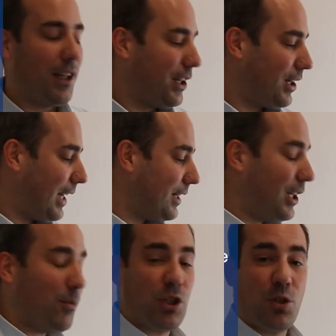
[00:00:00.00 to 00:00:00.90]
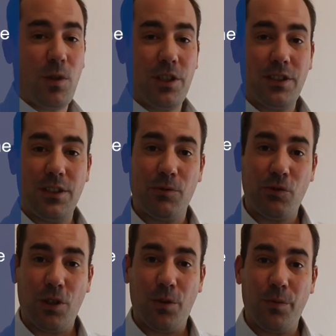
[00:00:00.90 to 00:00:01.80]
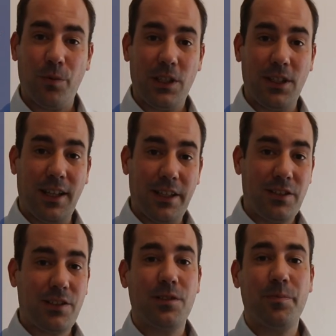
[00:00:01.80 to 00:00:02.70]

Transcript: and the image quality, and the lights.